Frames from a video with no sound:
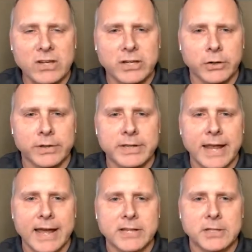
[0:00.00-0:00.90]
here in the
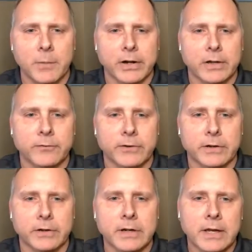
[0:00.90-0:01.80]
Tallahassee market
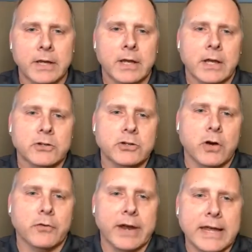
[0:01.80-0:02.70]
for just
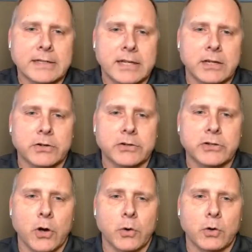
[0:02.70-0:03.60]
over 18 years
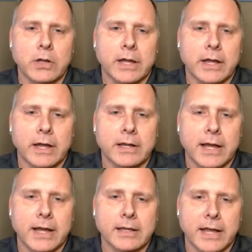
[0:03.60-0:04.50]
total. And
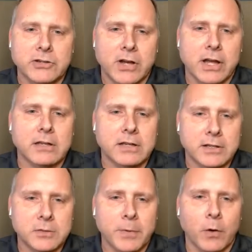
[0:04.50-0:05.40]
yeah, John,
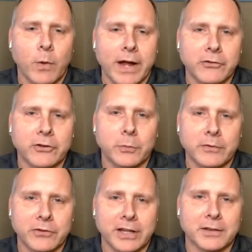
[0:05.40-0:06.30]
it's been a while since
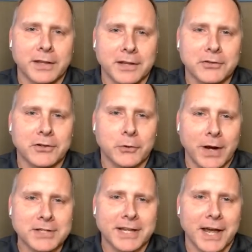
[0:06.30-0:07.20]
we've seen things this
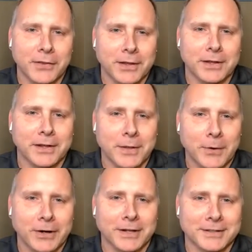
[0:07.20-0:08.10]
crazy out in the
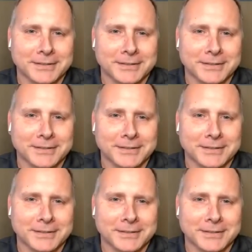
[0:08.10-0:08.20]
market.